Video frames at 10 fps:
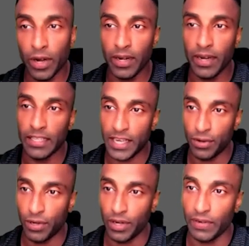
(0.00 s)
ordinary
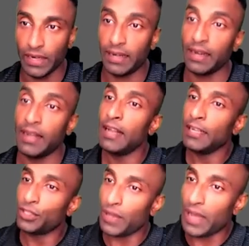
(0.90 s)
shareholder will get
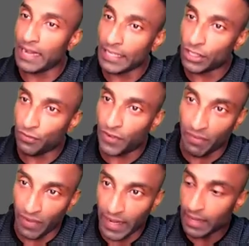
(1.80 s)
so in case of
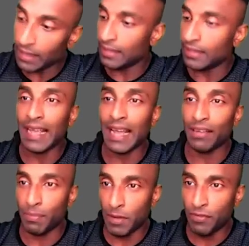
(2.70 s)
dividend they
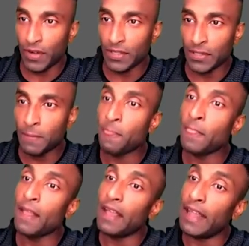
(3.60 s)
have the preference
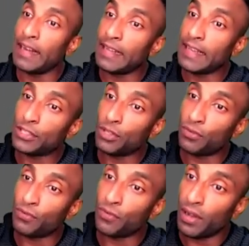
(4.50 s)
in case
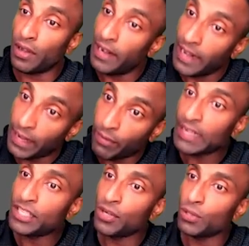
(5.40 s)
of uh,
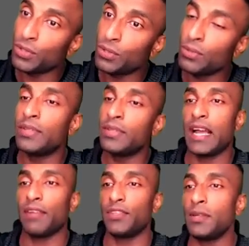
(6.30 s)
liquidation also they
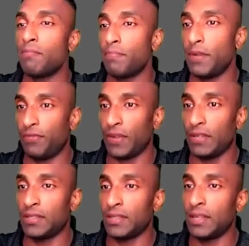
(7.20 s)
have the
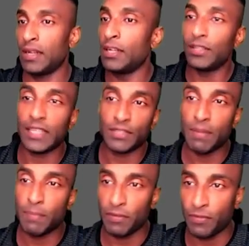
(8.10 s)
preference that's
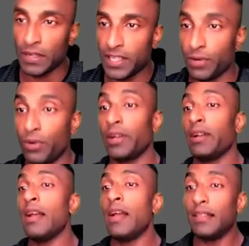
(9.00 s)
why preference
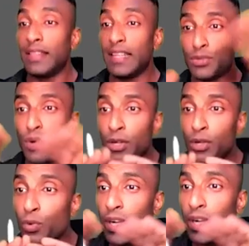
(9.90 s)
shareholder these two are
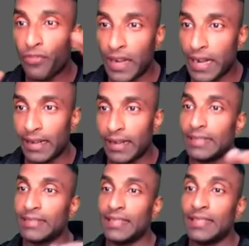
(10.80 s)
two different
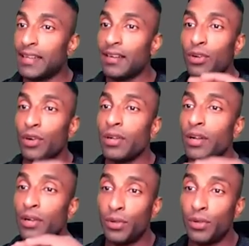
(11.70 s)
entities these are not